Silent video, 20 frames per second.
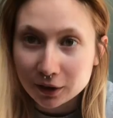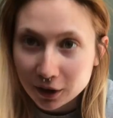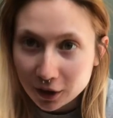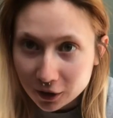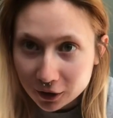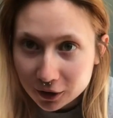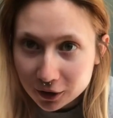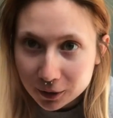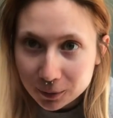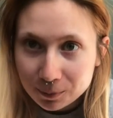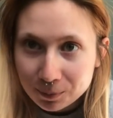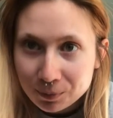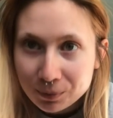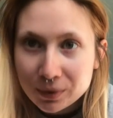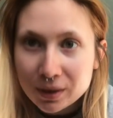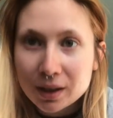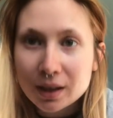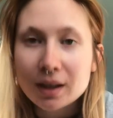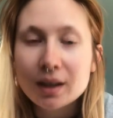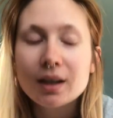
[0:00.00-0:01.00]
look.
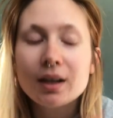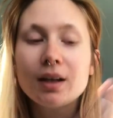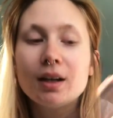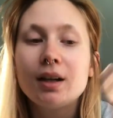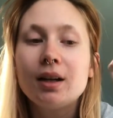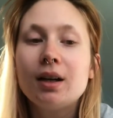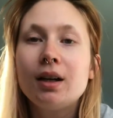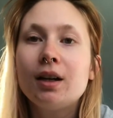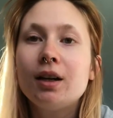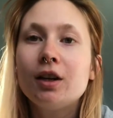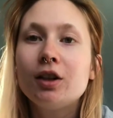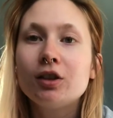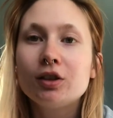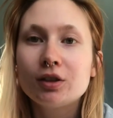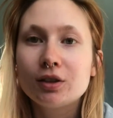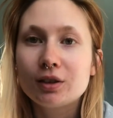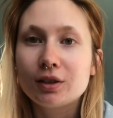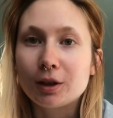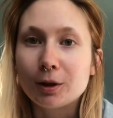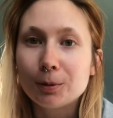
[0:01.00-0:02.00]

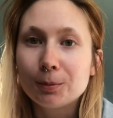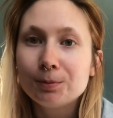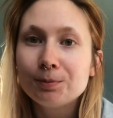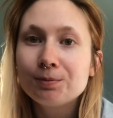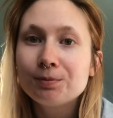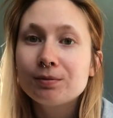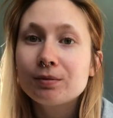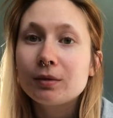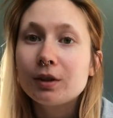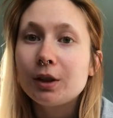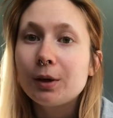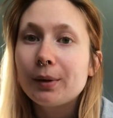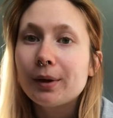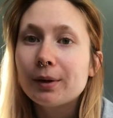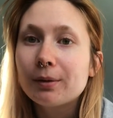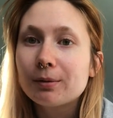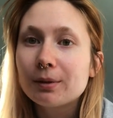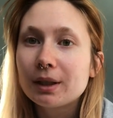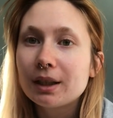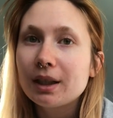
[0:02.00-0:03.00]
So, you
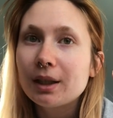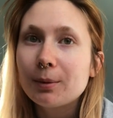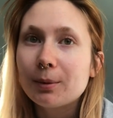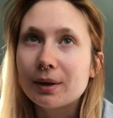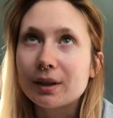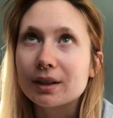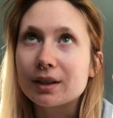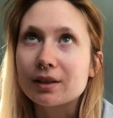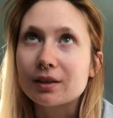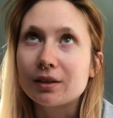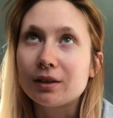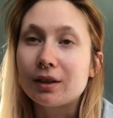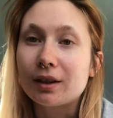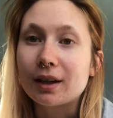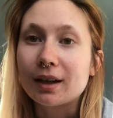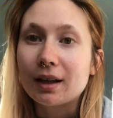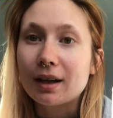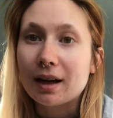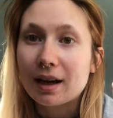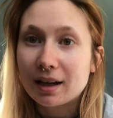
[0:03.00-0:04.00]
can really wear this look
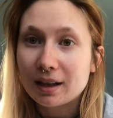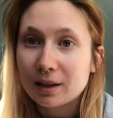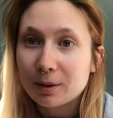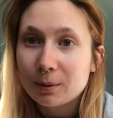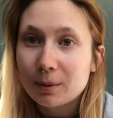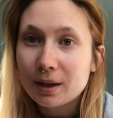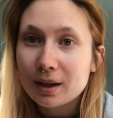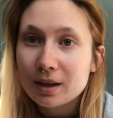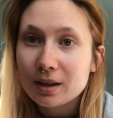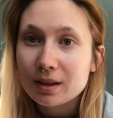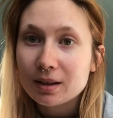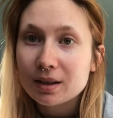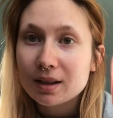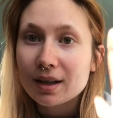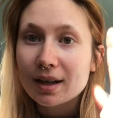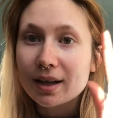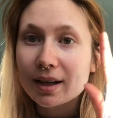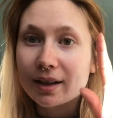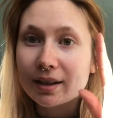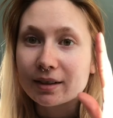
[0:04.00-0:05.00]
anywhere
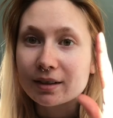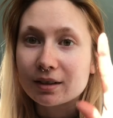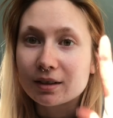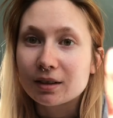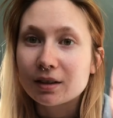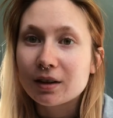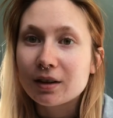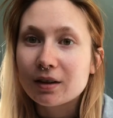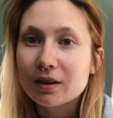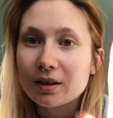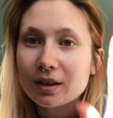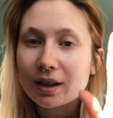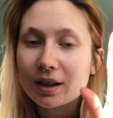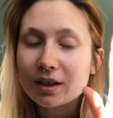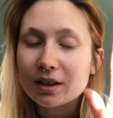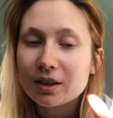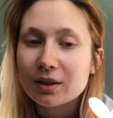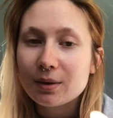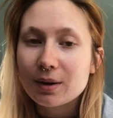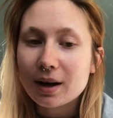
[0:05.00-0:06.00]
as long
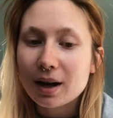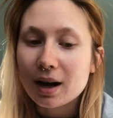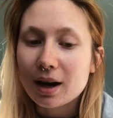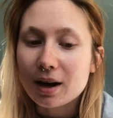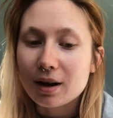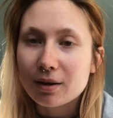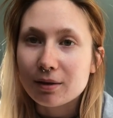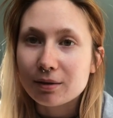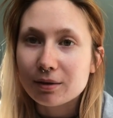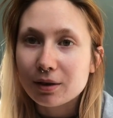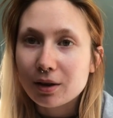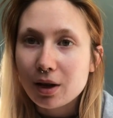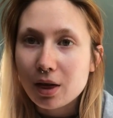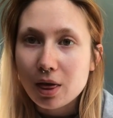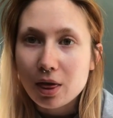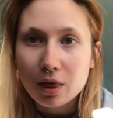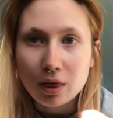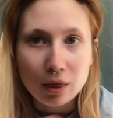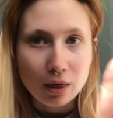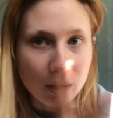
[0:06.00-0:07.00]
as you have
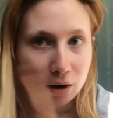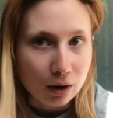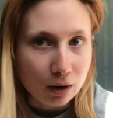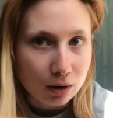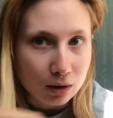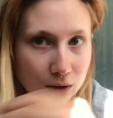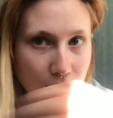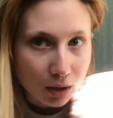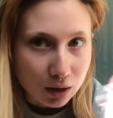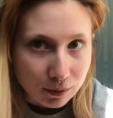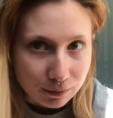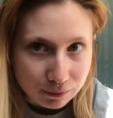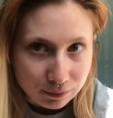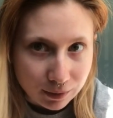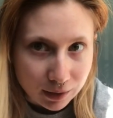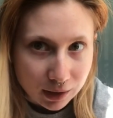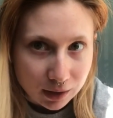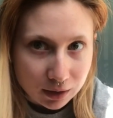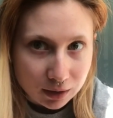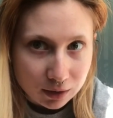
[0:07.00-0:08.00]
the
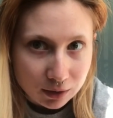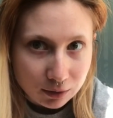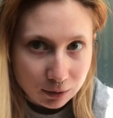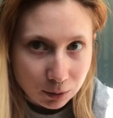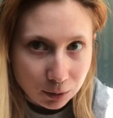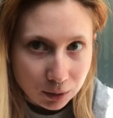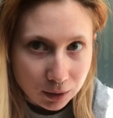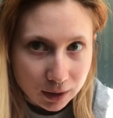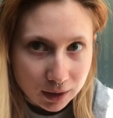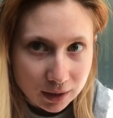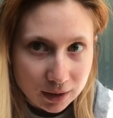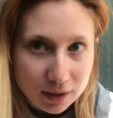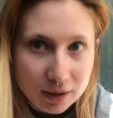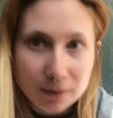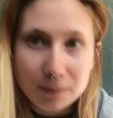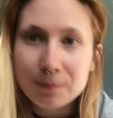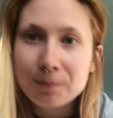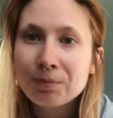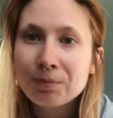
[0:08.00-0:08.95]
confidence for it.